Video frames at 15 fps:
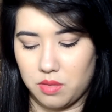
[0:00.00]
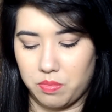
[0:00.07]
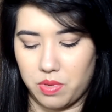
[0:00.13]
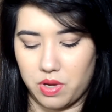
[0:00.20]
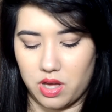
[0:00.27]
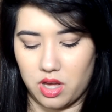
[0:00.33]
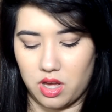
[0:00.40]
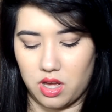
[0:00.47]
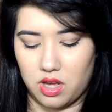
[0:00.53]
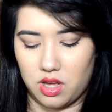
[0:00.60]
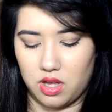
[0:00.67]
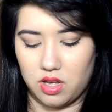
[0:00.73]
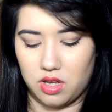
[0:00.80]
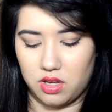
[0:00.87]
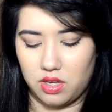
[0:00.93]
but
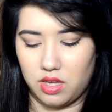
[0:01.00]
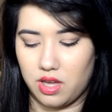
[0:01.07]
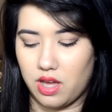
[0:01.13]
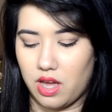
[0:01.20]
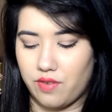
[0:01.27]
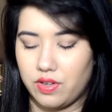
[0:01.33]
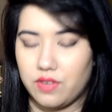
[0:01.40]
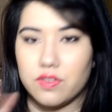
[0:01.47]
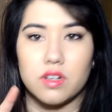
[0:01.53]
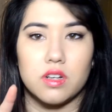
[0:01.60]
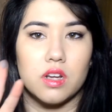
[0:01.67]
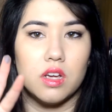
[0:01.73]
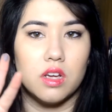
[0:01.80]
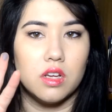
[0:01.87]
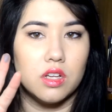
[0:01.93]
yeah, I haven't even
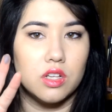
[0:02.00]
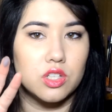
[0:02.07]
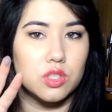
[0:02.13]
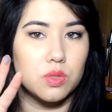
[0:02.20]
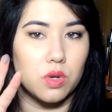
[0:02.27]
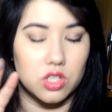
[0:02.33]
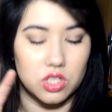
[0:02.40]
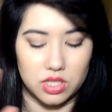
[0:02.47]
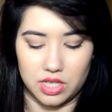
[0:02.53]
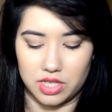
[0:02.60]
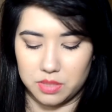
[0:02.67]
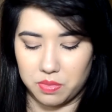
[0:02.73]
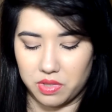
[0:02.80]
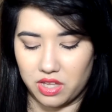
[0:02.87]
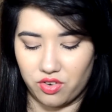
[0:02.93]
swatched this,
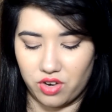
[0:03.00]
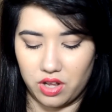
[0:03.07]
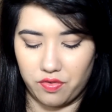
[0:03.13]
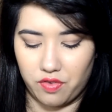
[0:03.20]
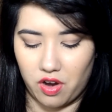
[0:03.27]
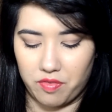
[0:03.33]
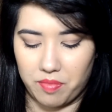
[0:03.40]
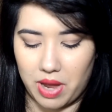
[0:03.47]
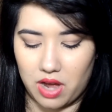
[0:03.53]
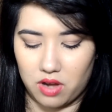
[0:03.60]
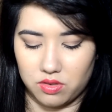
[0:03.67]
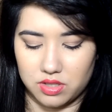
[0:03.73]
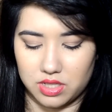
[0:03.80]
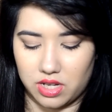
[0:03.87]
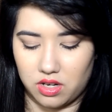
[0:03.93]
but they're only
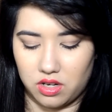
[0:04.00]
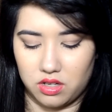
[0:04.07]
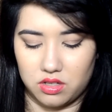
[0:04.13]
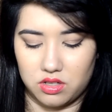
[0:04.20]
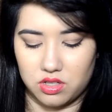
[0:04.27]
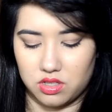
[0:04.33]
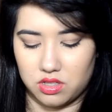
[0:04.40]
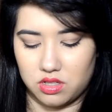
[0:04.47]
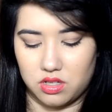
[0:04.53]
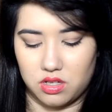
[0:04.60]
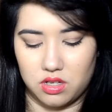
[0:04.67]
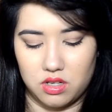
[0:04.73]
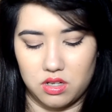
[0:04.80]
£5, and I just